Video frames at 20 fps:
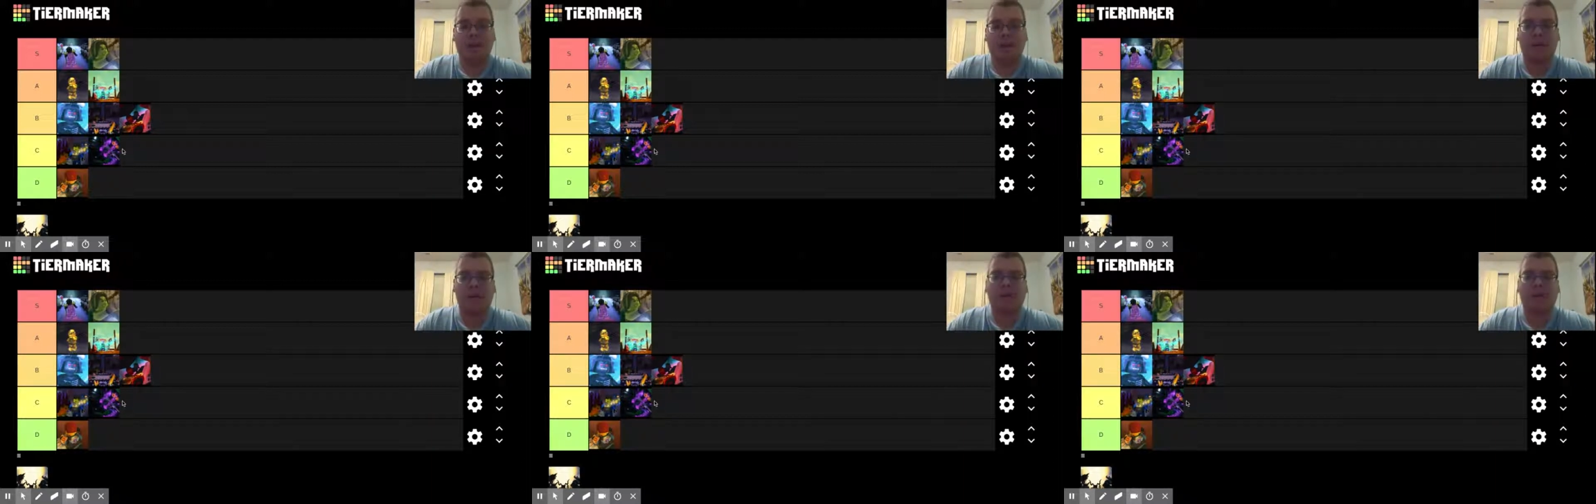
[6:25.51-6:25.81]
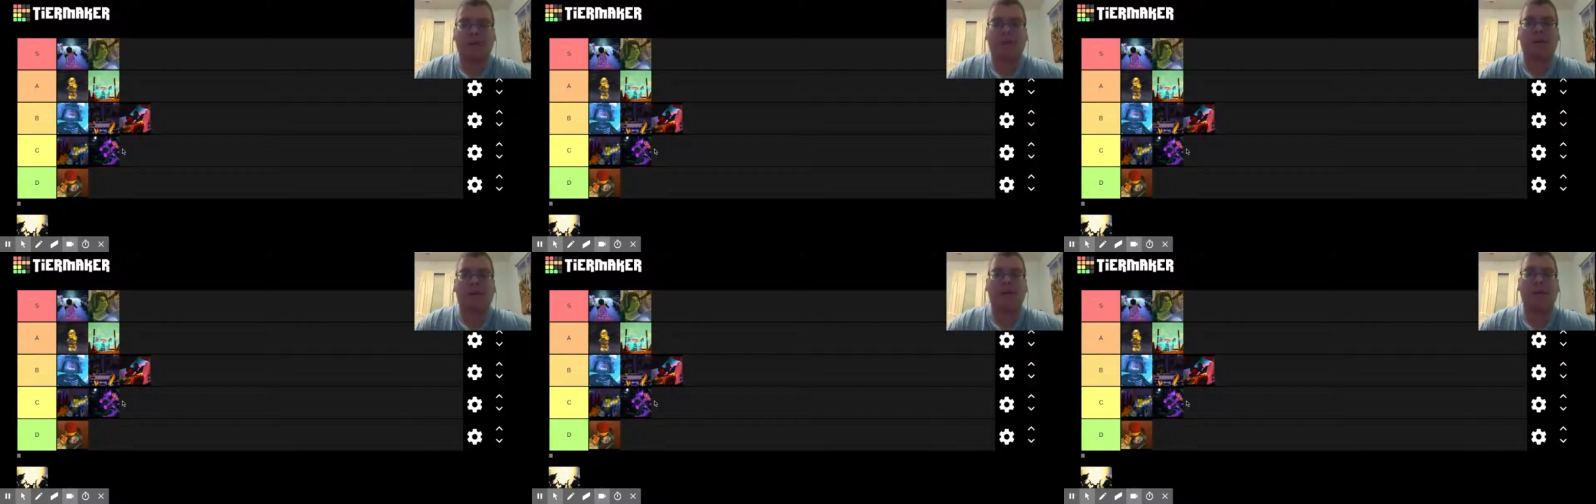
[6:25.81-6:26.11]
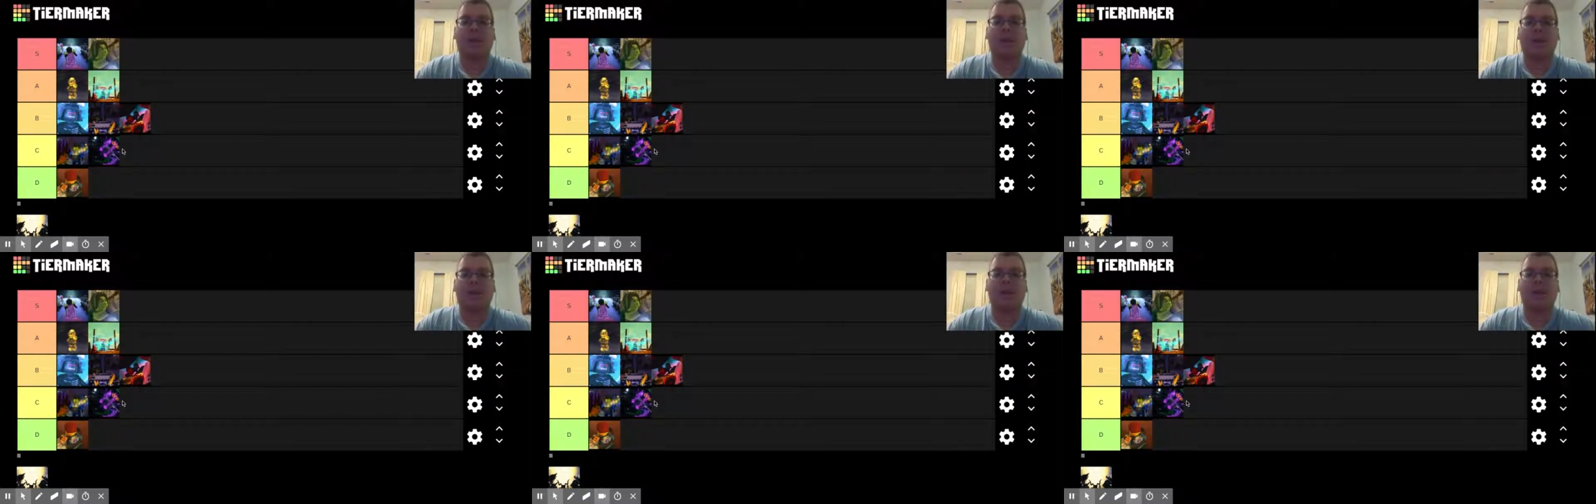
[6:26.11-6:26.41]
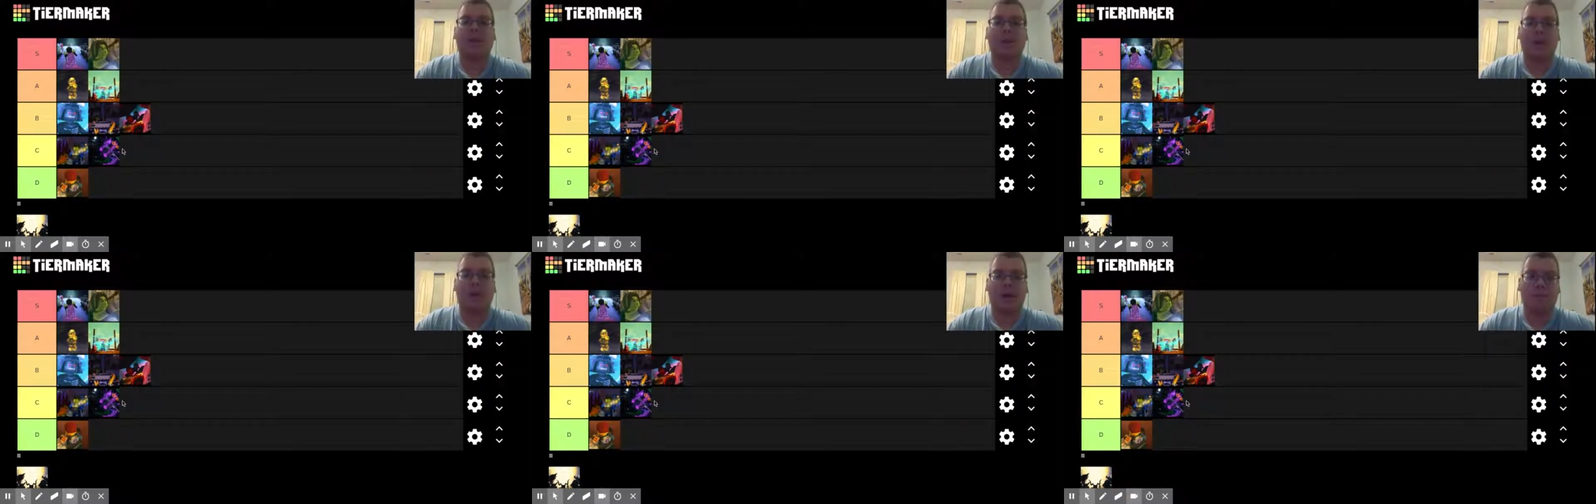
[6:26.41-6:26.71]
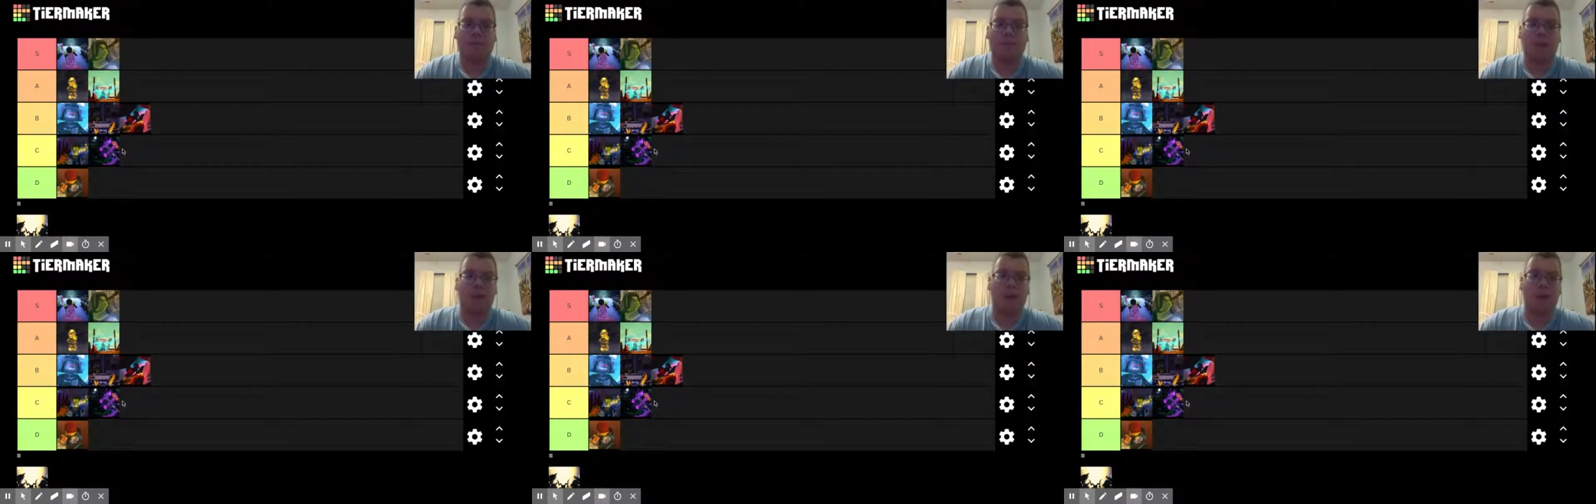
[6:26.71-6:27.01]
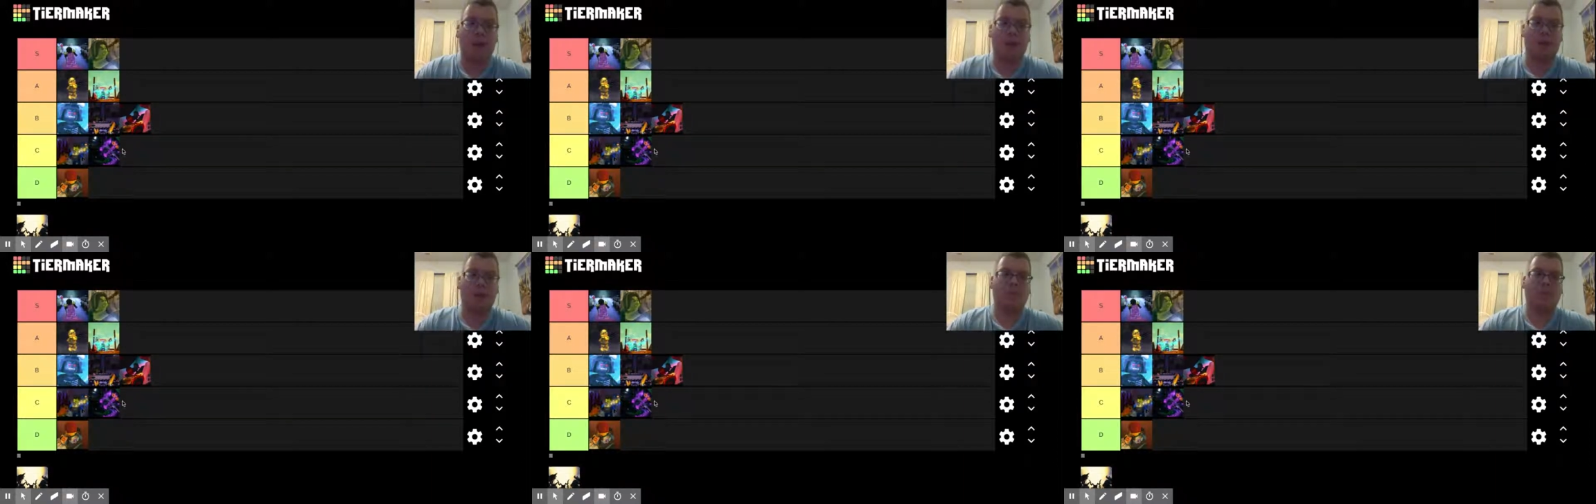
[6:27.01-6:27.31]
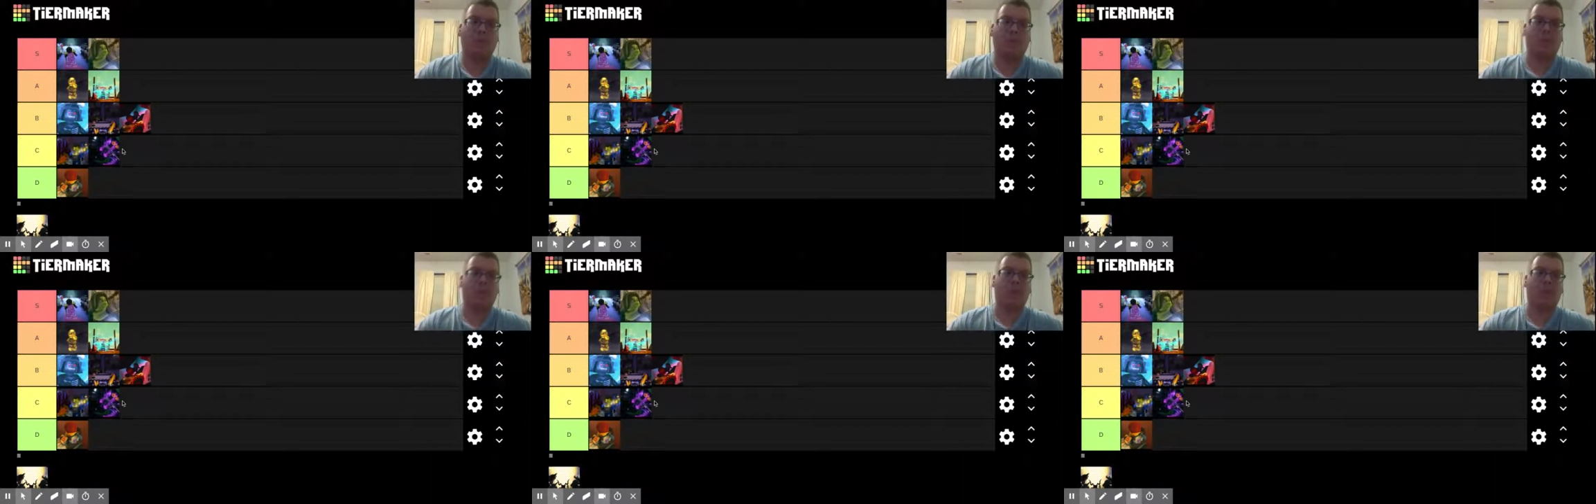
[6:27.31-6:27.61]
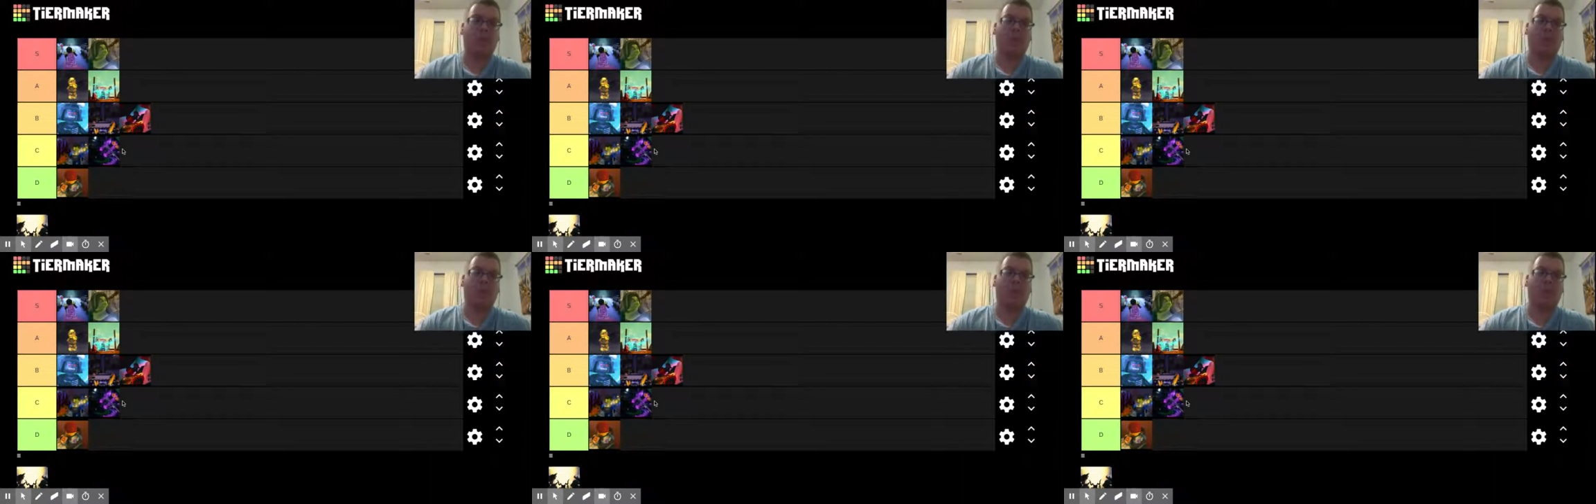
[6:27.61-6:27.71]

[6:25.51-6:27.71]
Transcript: villain um with